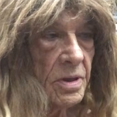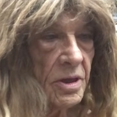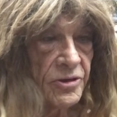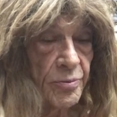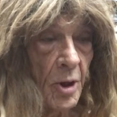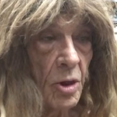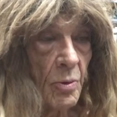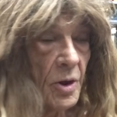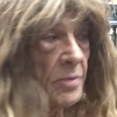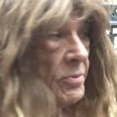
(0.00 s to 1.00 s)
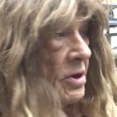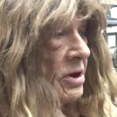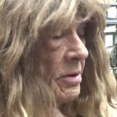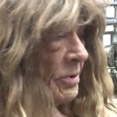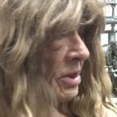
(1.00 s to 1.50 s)
A small one, but
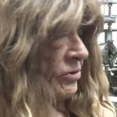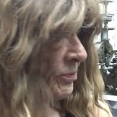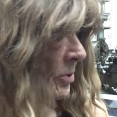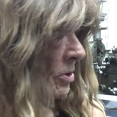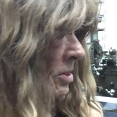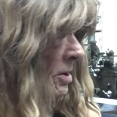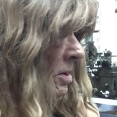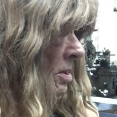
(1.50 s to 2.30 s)
nevertheless a fault line.